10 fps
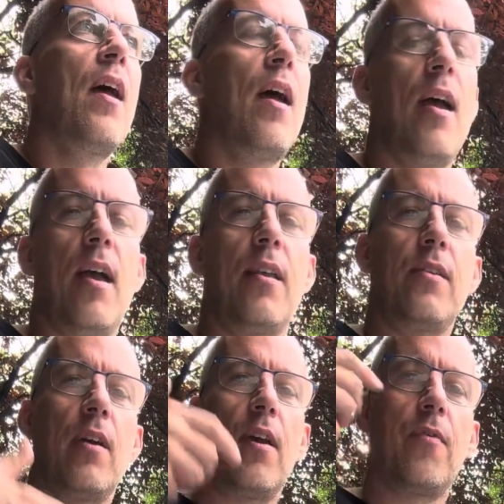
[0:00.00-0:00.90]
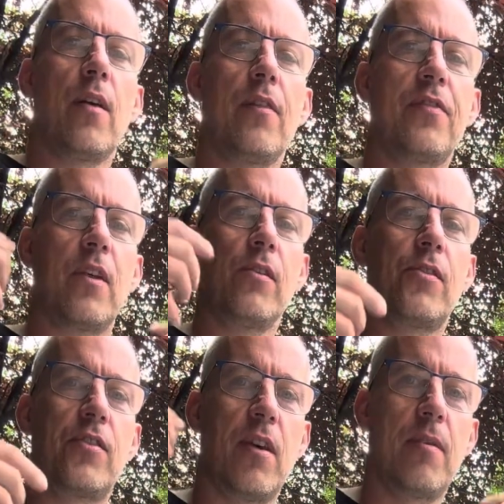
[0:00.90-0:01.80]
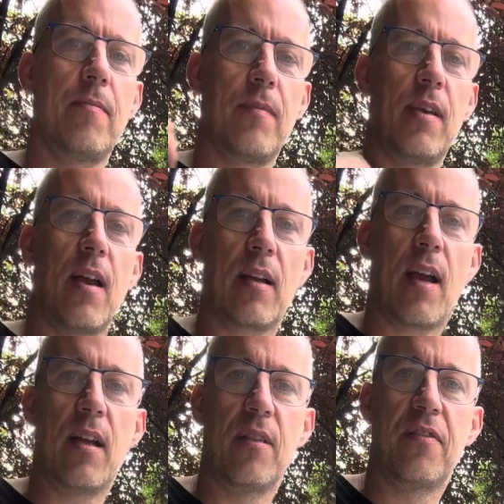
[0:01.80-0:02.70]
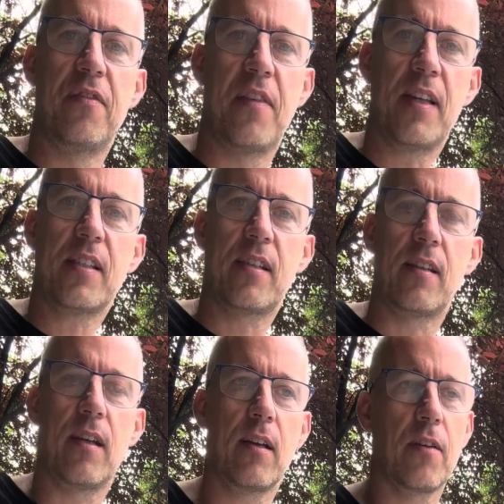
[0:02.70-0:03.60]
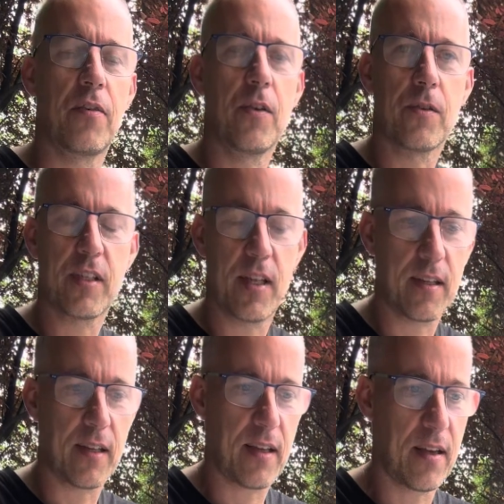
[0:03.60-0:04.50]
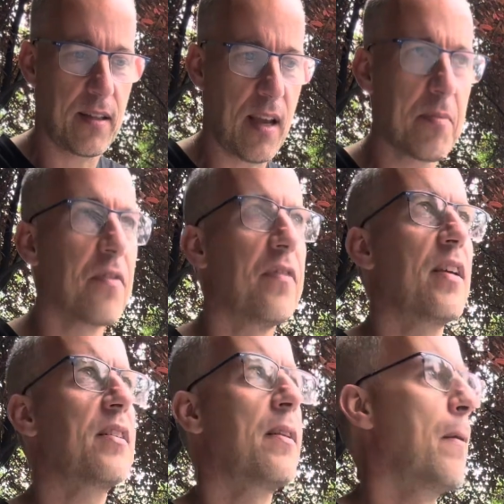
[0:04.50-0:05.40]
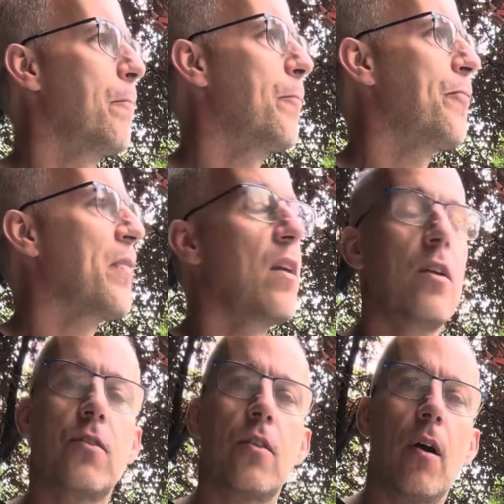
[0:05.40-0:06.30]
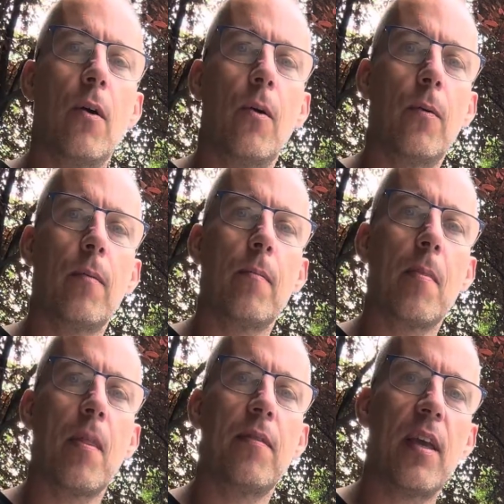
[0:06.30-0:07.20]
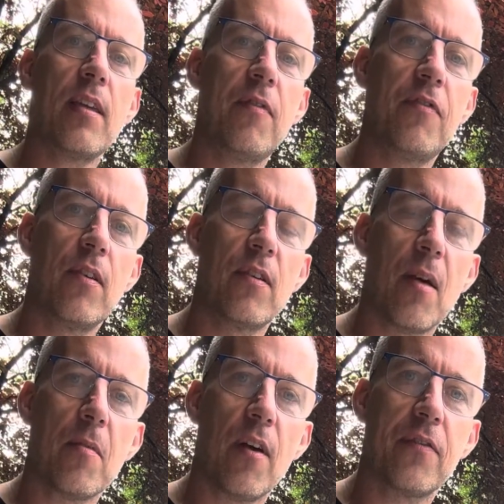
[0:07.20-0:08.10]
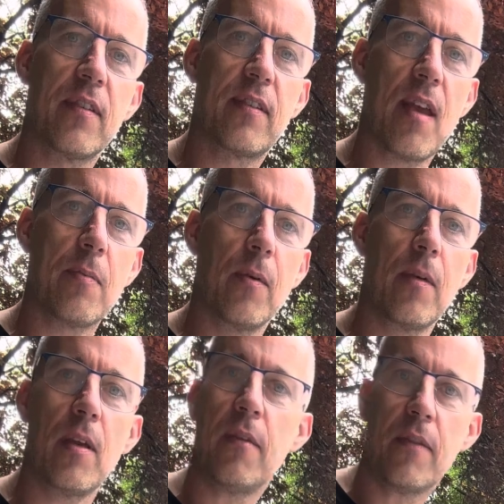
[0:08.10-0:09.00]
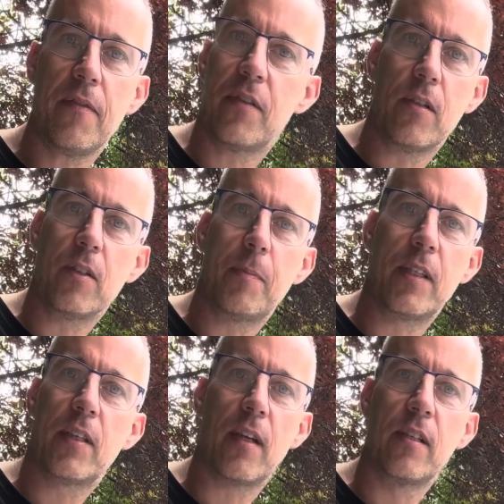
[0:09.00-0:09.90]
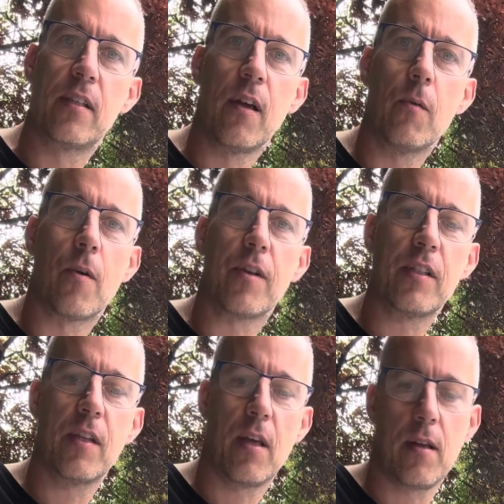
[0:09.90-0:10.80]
and you have one of those kind of a vest, like the fluorescent type of vest. So they give you a number off the table. Even if you don't speak Chinese, no worries.